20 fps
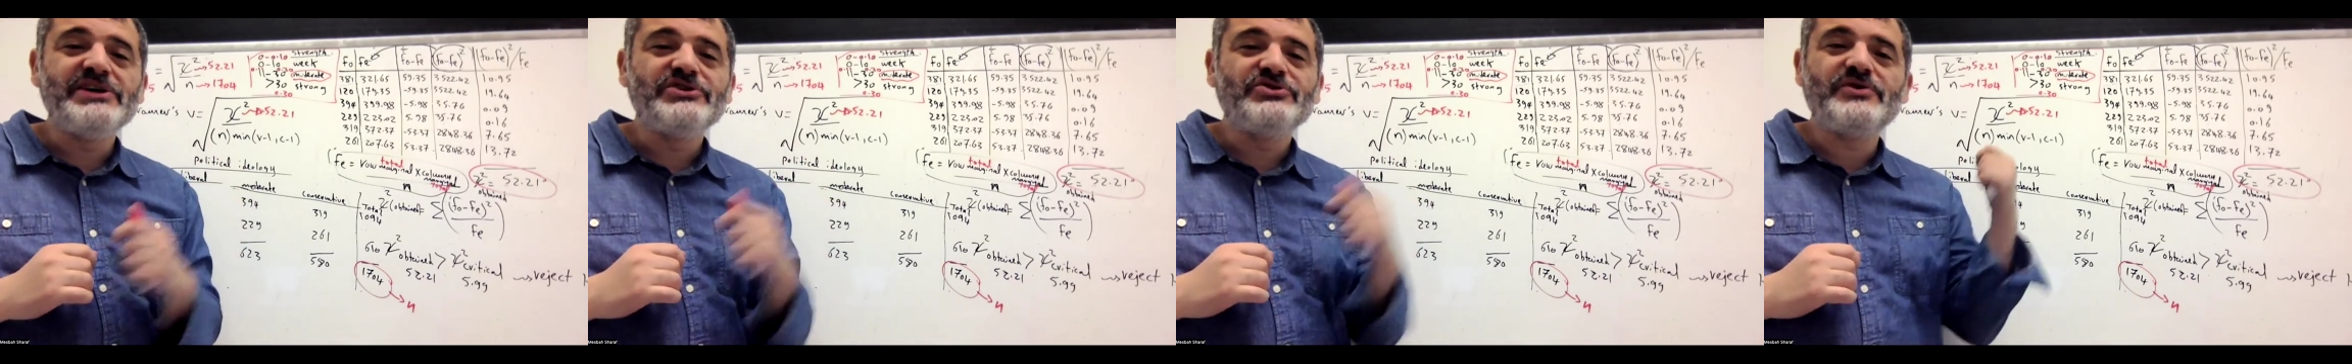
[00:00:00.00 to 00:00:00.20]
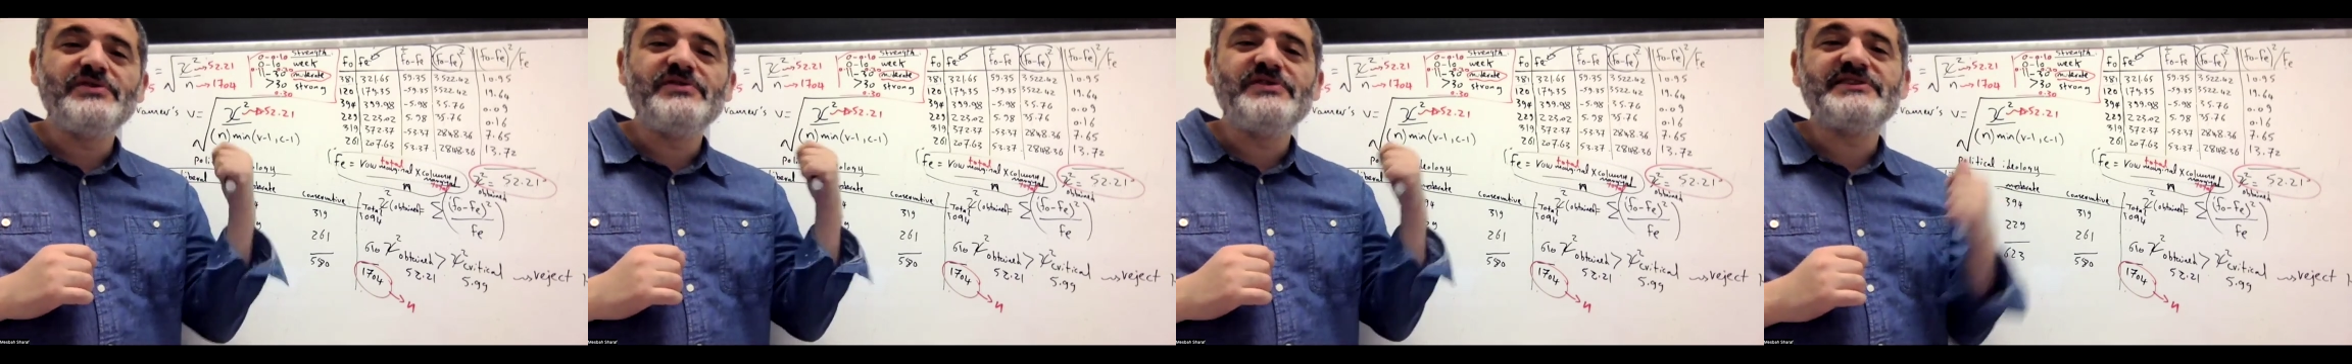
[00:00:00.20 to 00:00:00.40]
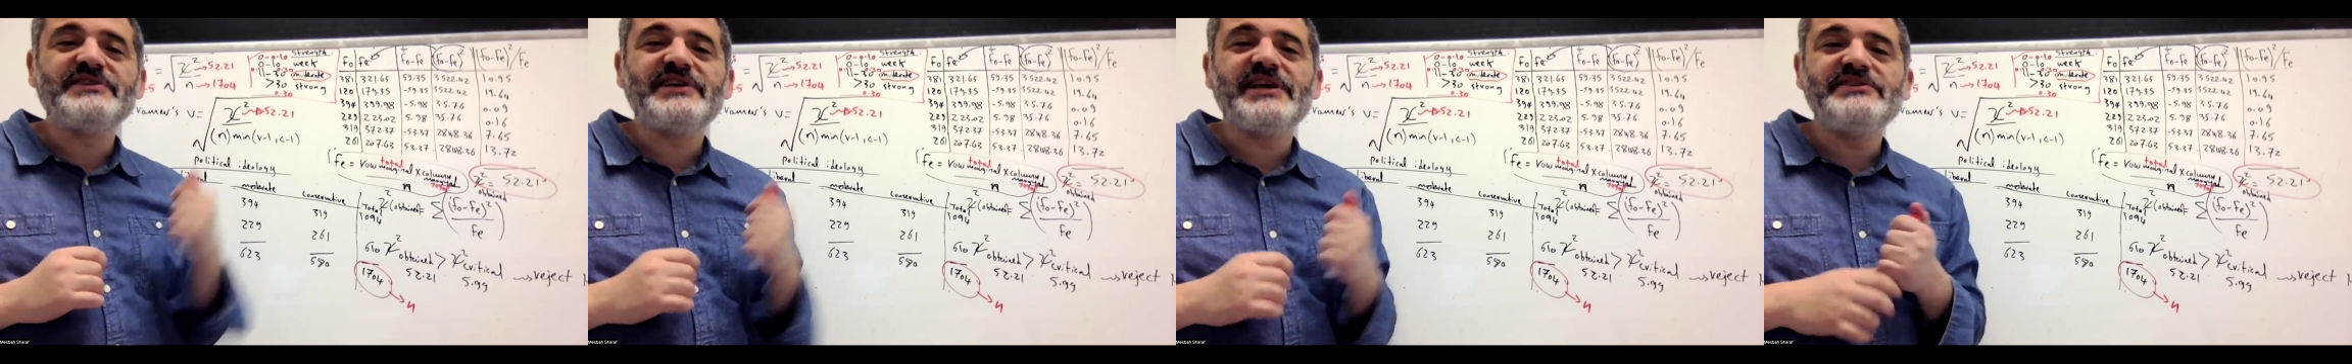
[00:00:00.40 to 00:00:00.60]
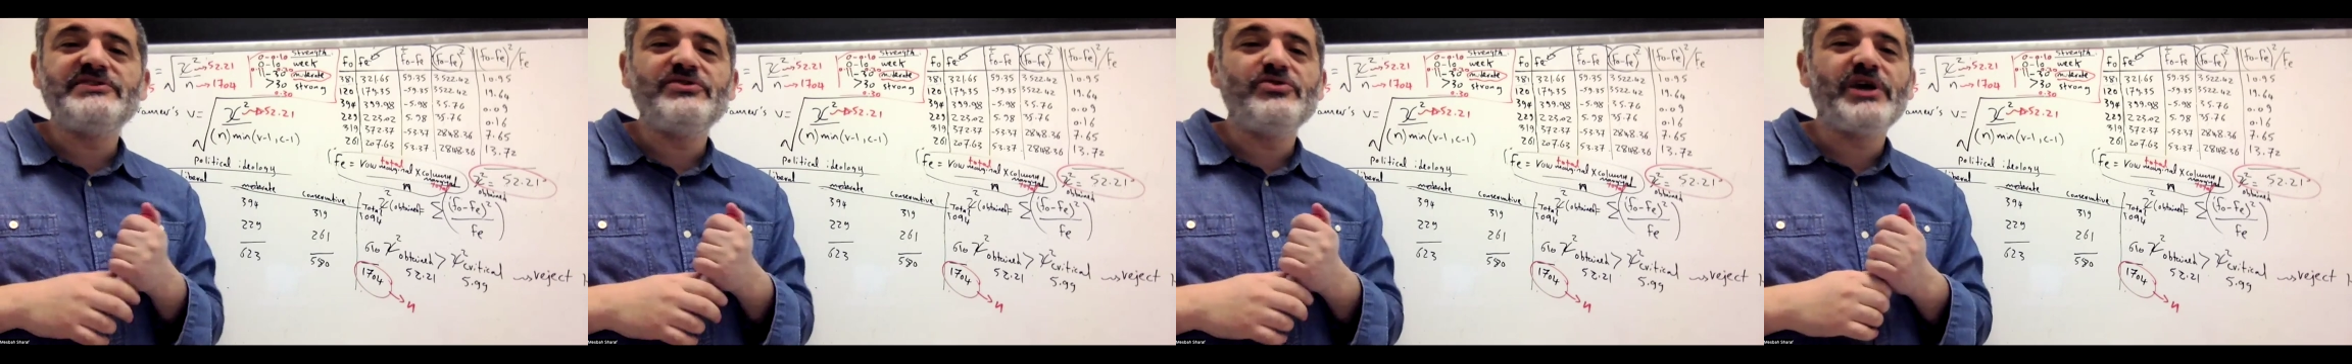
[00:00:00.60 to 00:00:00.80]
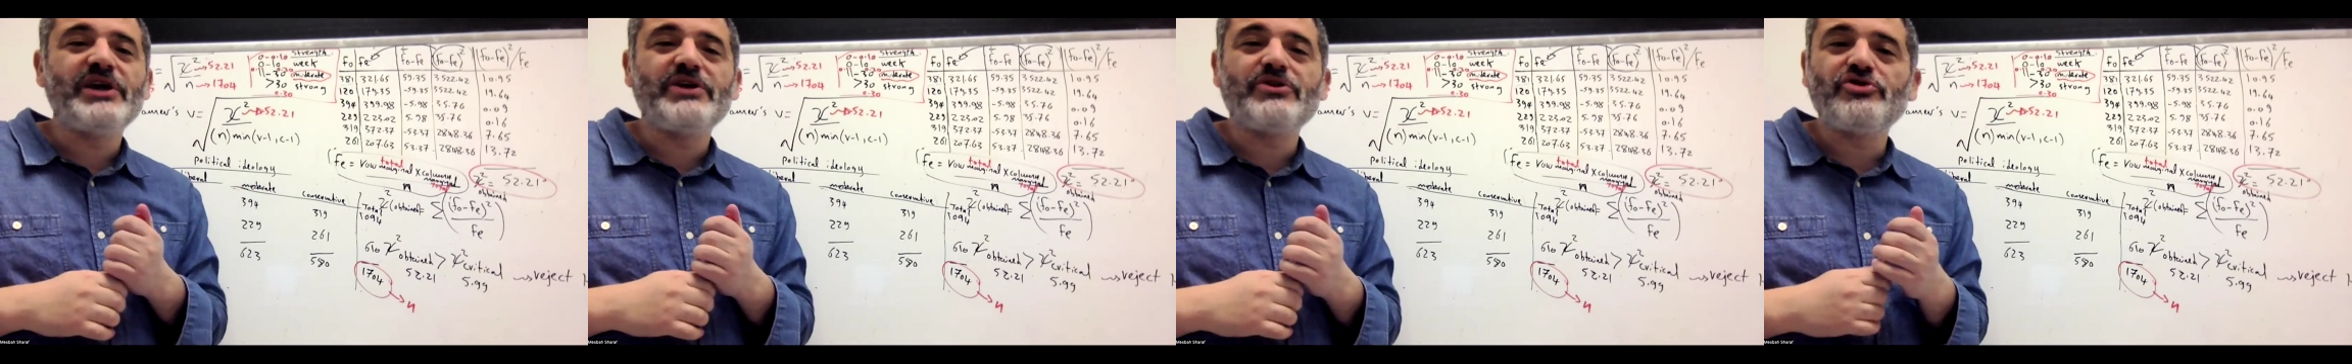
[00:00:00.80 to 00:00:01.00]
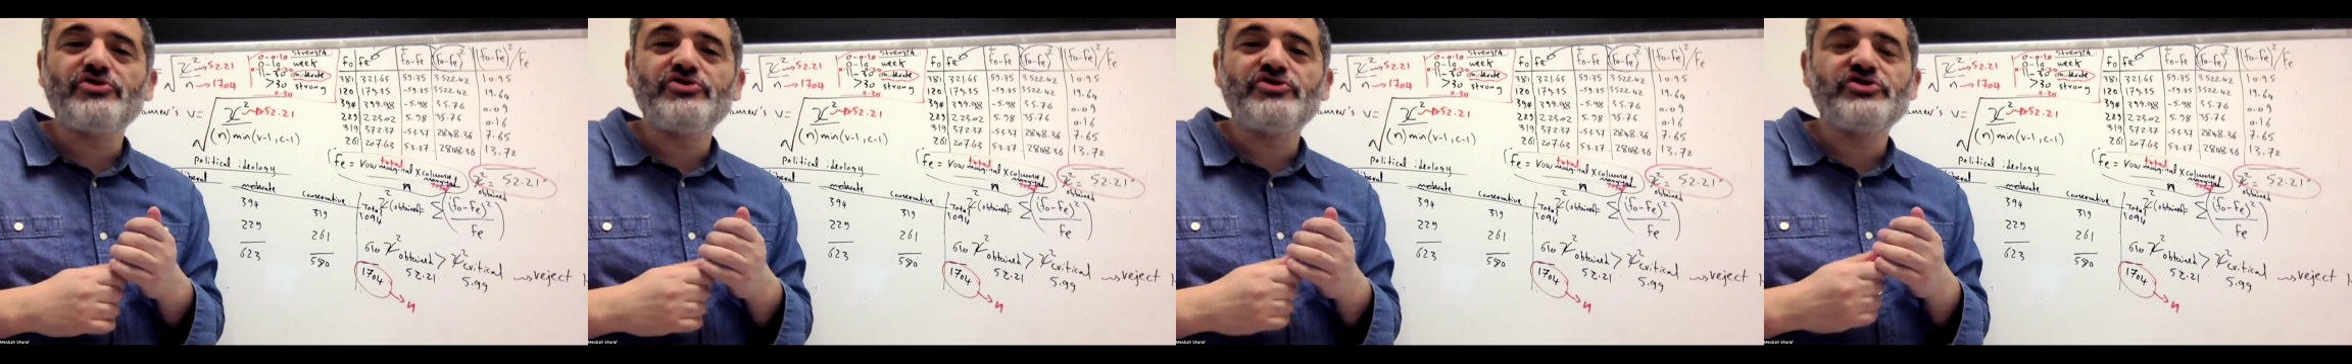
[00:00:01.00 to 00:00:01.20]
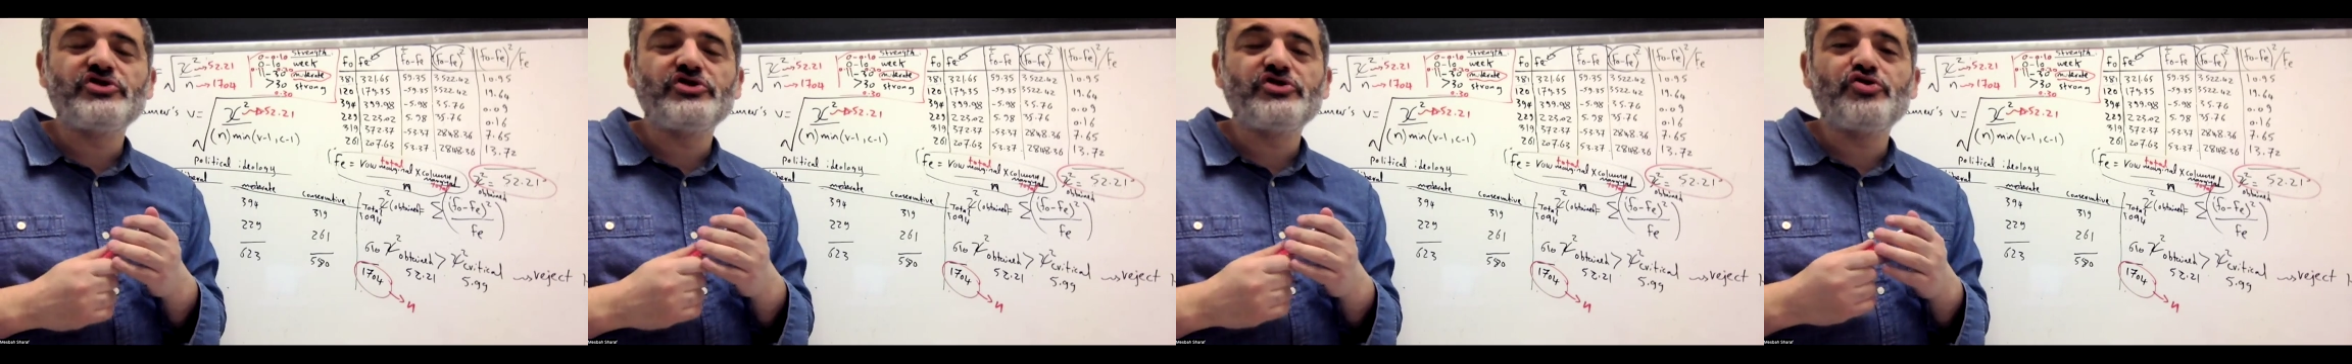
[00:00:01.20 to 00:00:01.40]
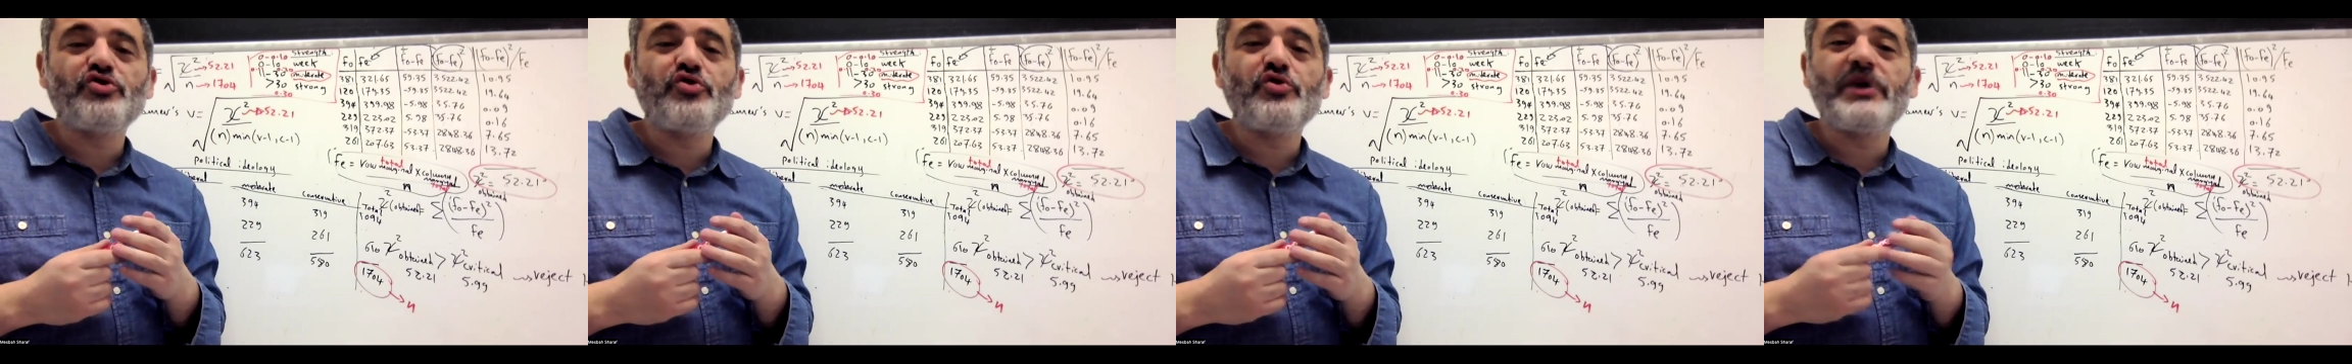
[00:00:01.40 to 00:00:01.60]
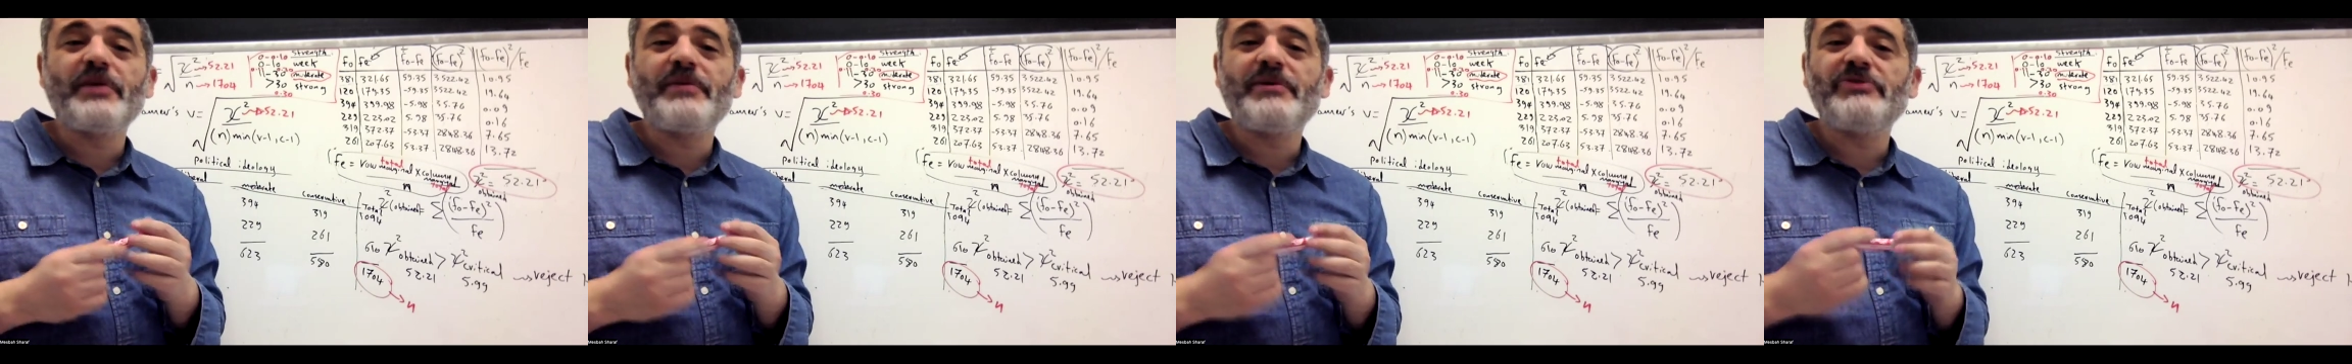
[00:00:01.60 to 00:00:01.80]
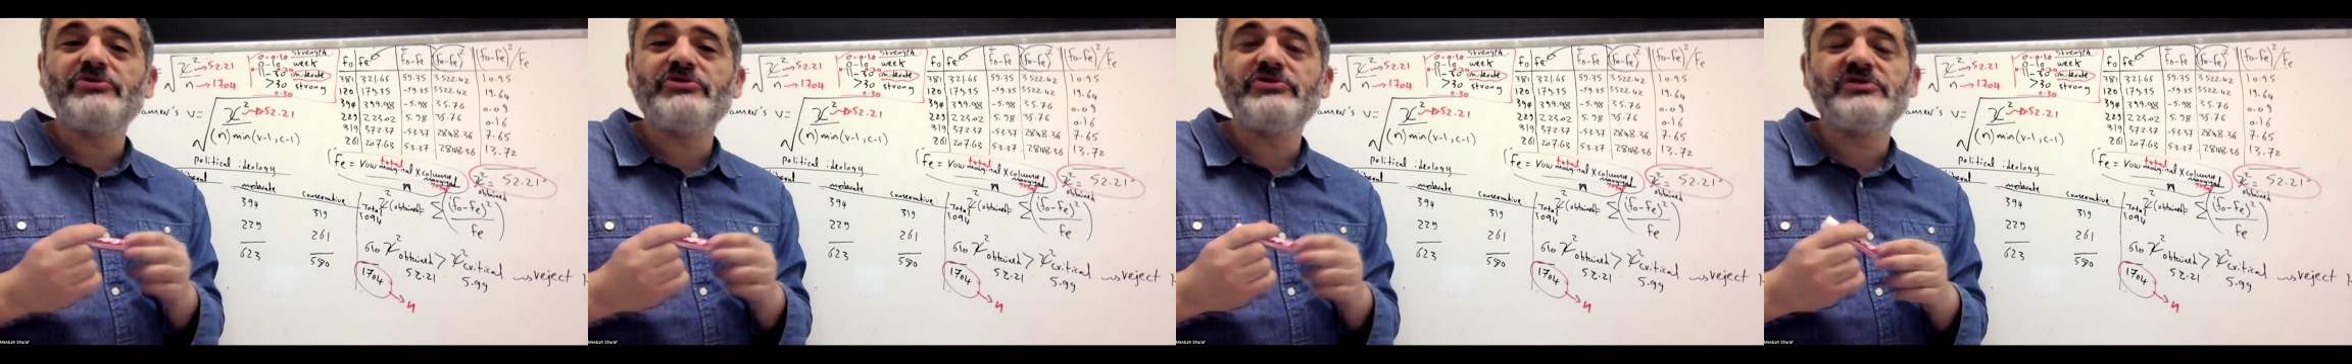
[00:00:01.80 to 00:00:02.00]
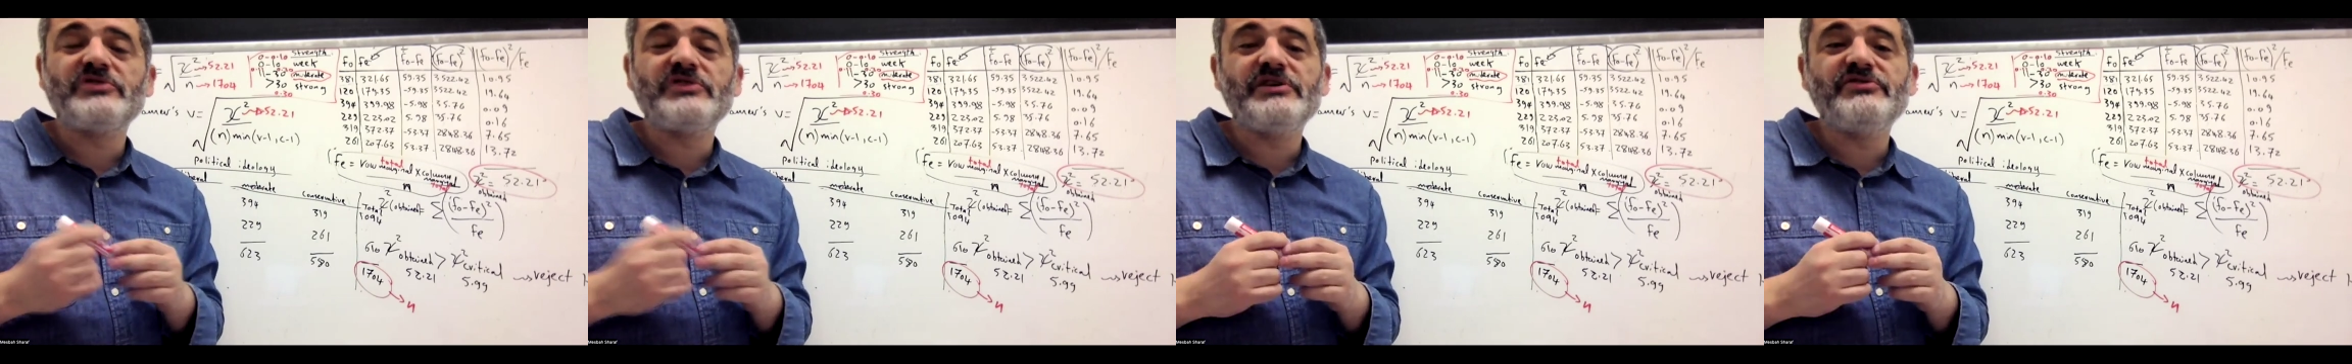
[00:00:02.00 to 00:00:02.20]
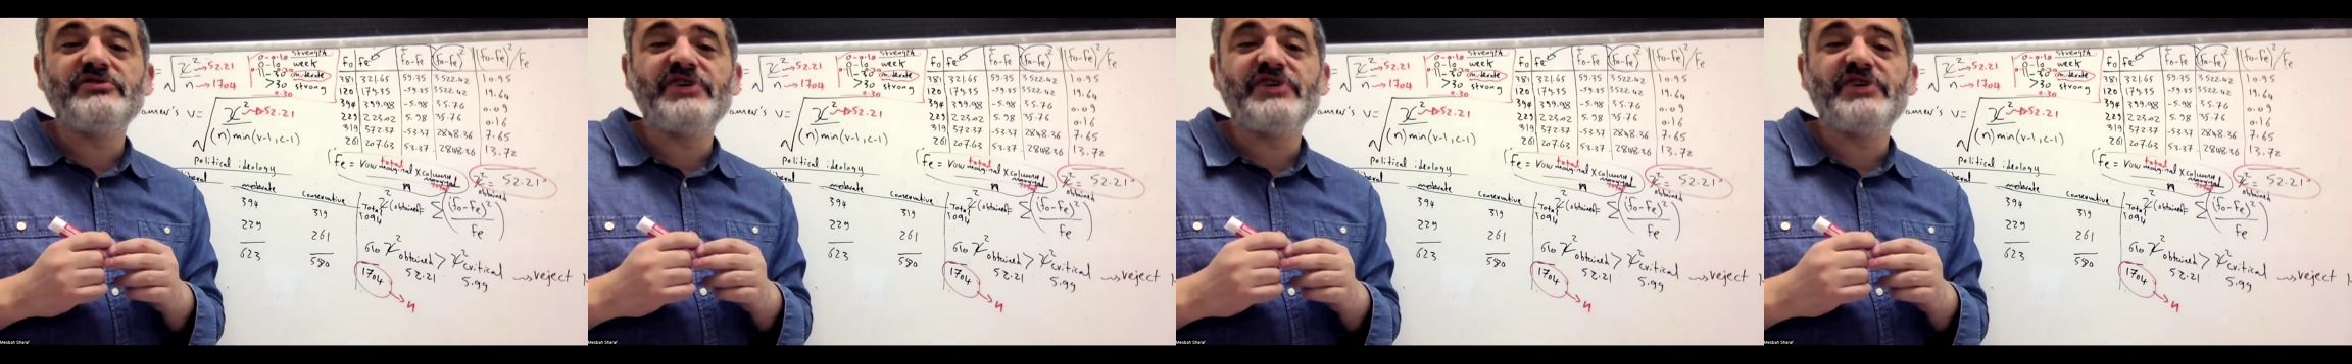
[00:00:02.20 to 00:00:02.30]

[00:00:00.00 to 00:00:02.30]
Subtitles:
So in this case, you cannot talk about